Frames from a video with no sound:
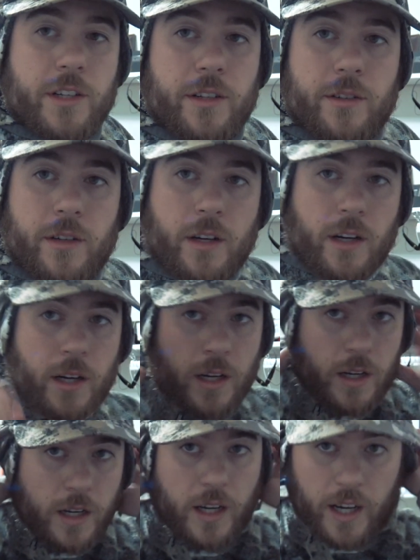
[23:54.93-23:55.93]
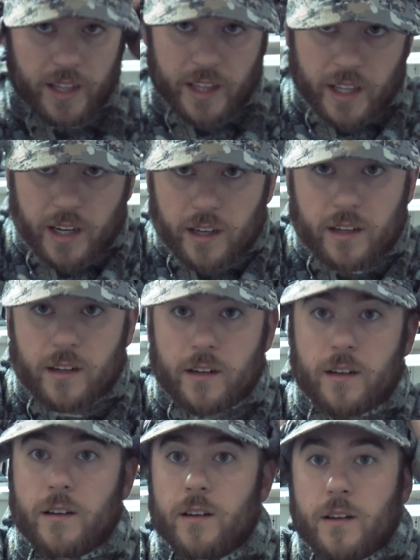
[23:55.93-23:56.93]
to. And then
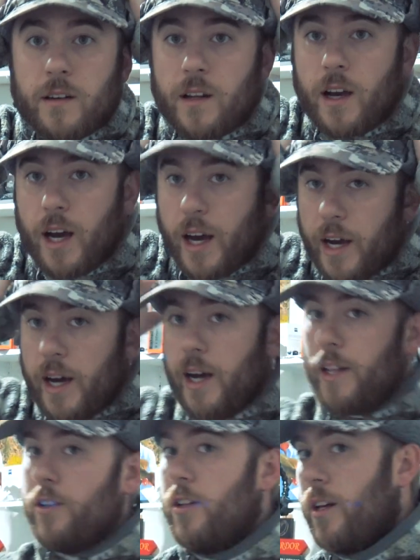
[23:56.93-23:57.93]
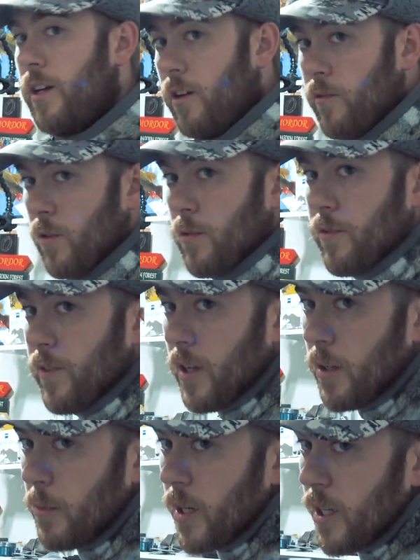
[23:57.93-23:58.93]
I look like Elmer
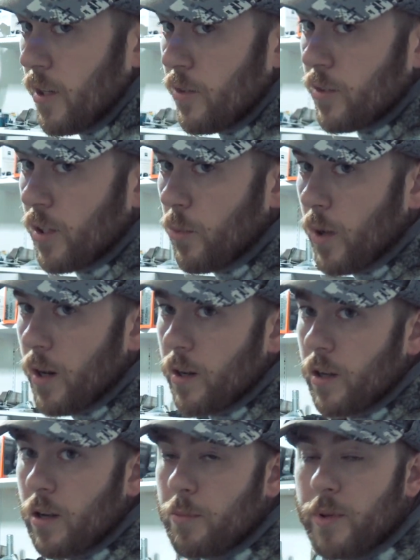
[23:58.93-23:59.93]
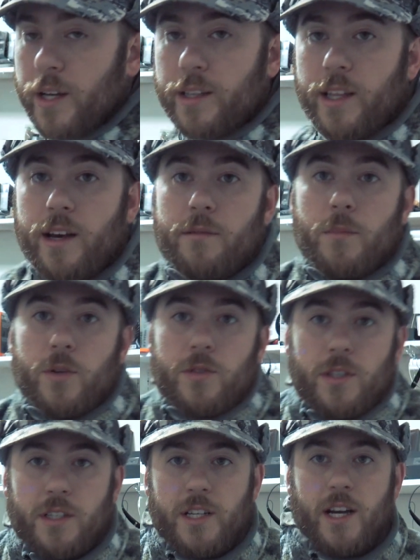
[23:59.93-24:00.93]
Fudd, but I usually wear it up like that
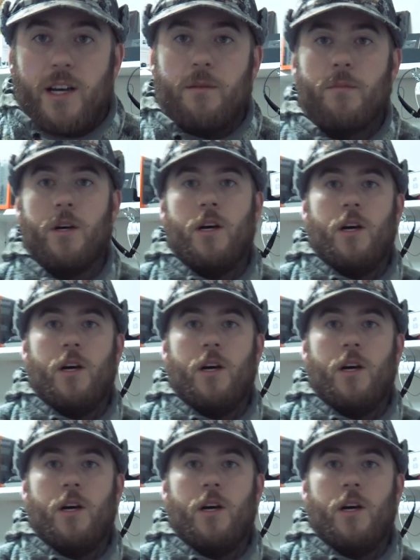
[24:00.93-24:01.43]
most of the time